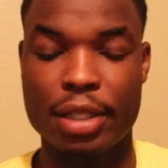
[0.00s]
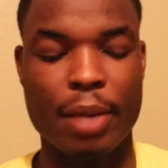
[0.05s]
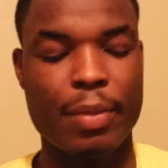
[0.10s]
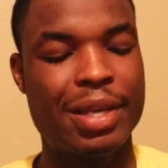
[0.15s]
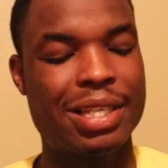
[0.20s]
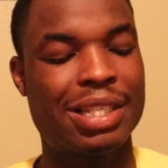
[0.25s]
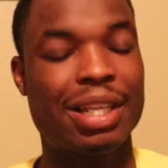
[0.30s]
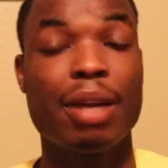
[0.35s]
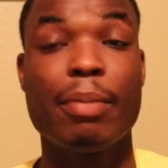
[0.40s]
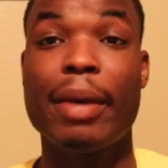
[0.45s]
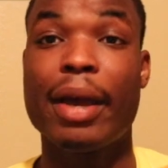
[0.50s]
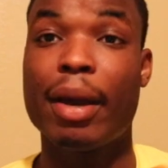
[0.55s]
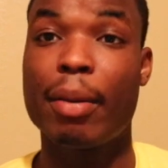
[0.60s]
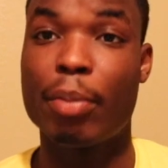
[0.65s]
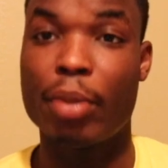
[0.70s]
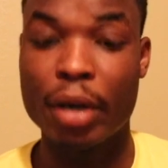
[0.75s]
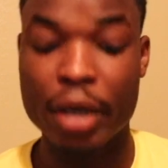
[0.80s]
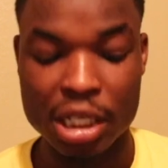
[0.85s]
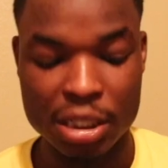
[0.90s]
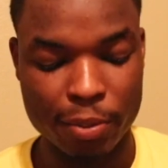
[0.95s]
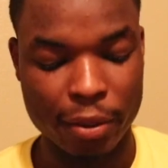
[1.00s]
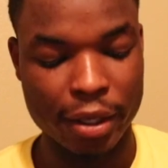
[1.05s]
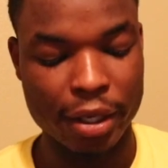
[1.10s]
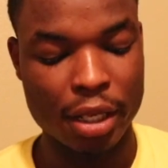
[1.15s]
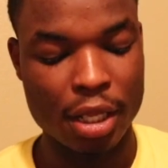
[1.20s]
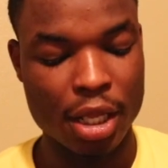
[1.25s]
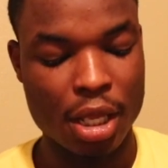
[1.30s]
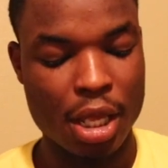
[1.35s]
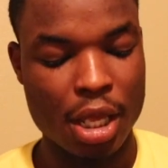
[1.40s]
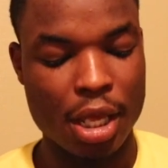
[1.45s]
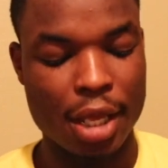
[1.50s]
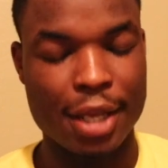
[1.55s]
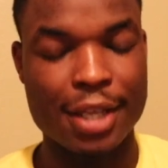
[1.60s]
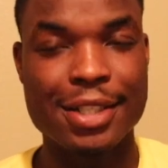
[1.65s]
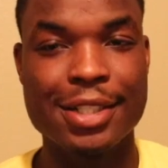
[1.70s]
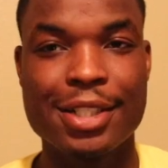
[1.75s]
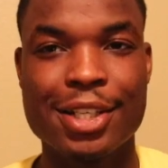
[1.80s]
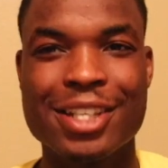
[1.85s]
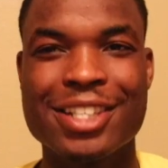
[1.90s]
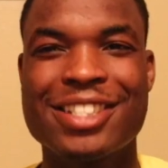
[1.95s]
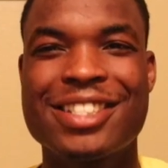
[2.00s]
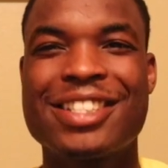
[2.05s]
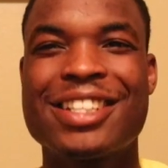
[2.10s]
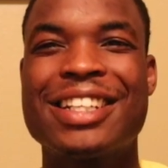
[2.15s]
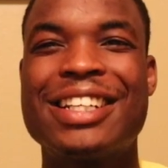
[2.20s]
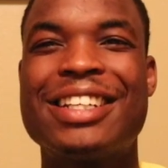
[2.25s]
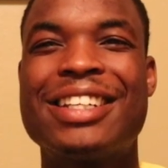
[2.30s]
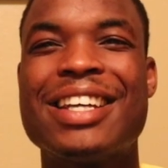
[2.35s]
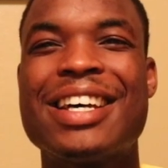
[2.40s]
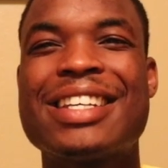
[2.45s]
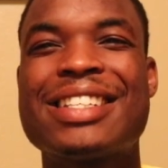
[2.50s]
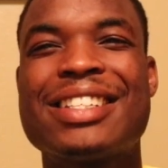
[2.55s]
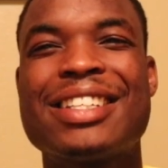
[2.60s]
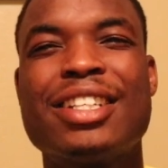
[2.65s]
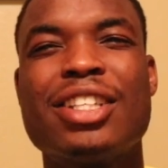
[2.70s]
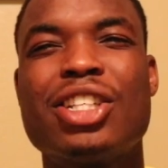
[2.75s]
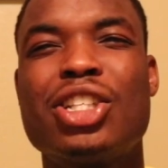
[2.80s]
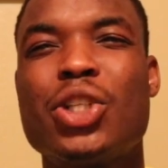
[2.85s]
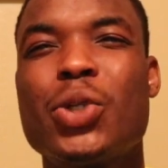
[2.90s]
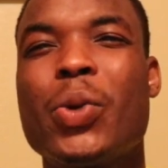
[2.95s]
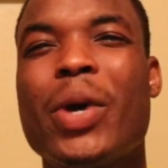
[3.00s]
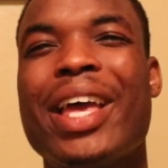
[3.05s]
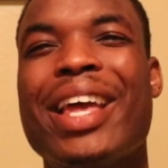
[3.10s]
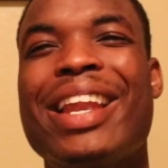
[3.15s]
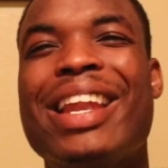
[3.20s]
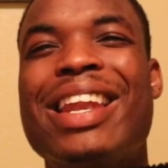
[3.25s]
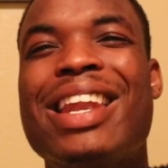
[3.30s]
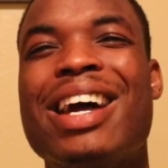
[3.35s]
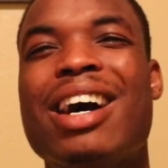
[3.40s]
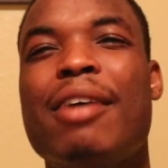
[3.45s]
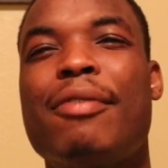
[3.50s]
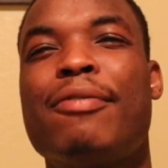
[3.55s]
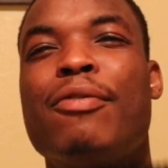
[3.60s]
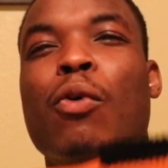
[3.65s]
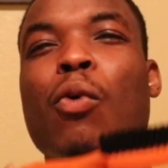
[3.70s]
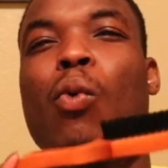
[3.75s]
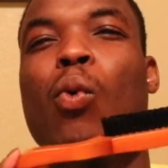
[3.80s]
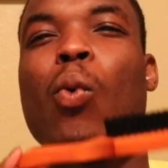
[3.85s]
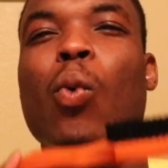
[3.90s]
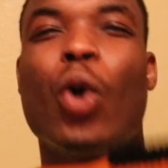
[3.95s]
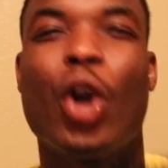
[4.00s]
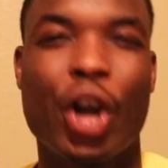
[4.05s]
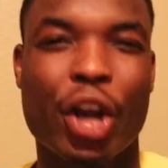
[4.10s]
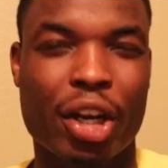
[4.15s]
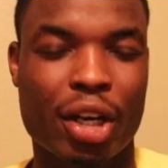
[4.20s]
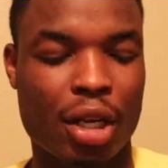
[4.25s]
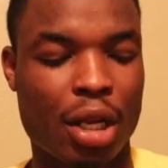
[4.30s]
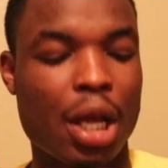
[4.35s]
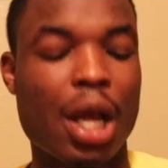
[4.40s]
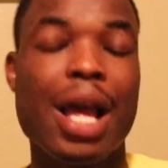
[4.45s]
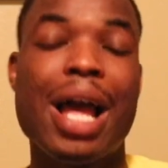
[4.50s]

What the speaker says: I mean, it's not a bad brush, but it just doesn't do enough work.